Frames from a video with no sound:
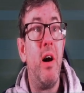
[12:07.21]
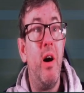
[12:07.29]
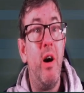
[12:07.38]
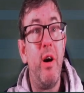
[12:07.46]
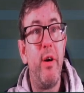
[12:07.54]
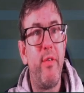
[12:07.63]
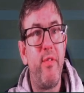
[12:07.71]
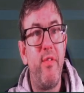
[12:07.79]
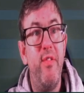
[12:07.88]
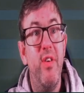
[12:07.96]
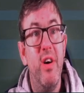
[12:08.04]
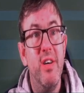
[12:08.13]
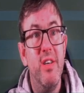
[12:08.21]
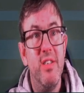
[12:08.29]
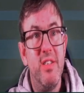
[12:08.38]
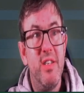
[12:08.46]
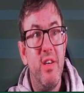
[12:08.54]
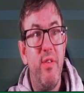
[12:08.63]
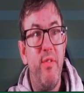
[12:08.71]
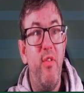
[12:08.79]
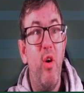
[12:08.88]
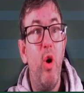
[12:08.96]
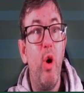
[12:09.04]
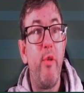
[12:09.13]
off
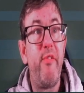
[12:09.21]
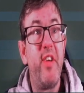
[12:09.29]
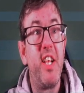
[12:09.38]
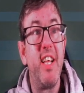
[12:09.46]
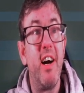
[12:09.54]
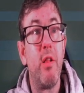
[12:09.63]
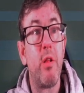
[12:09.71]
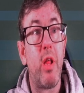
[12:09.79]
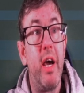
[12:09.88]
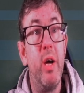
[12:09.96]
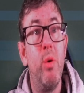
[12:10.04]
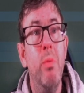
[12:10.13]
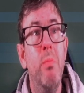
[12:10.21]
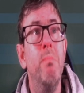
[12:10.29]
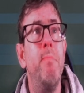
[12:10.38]
for Fidalgo